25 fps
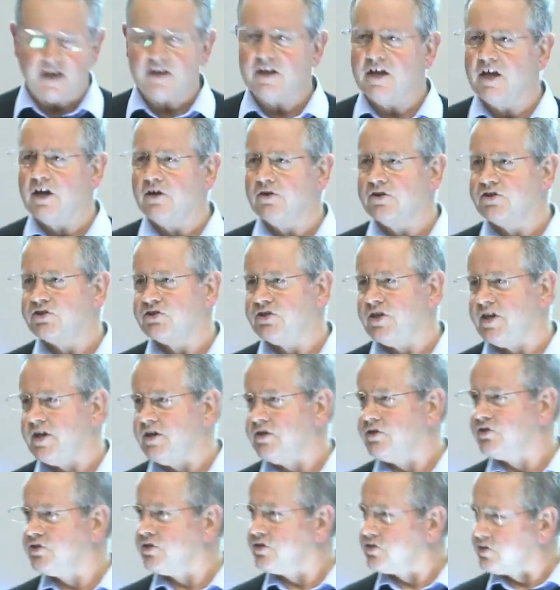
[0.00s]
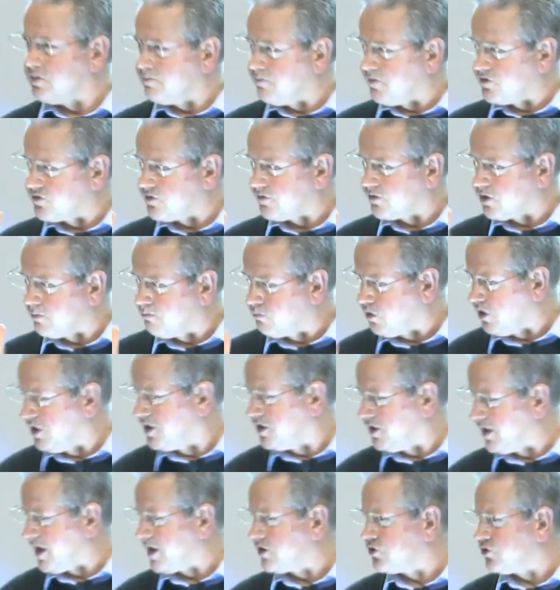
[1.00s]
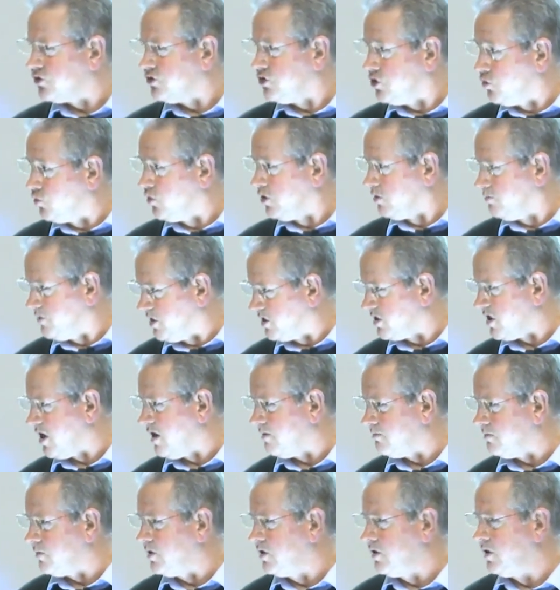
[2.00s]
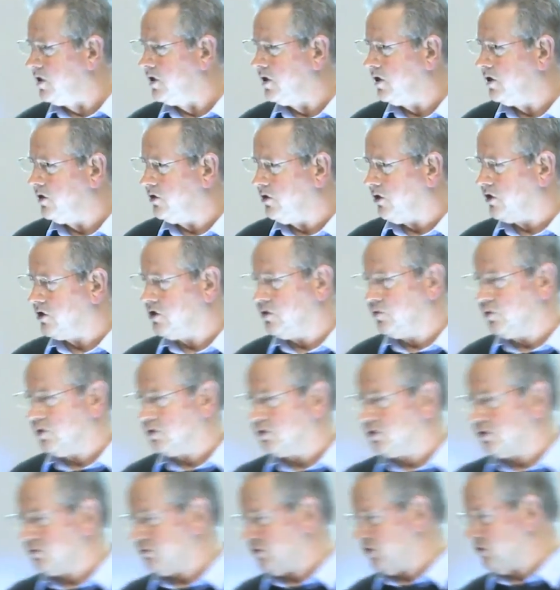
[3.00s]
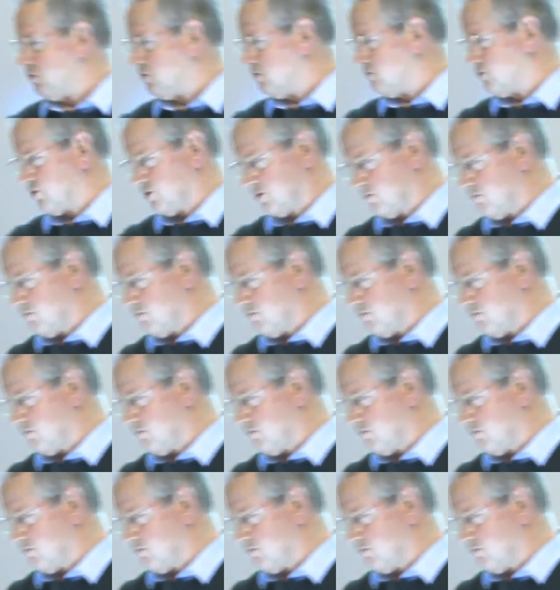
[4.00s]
in that aorist tense. It's a completed action. You will become. Not you will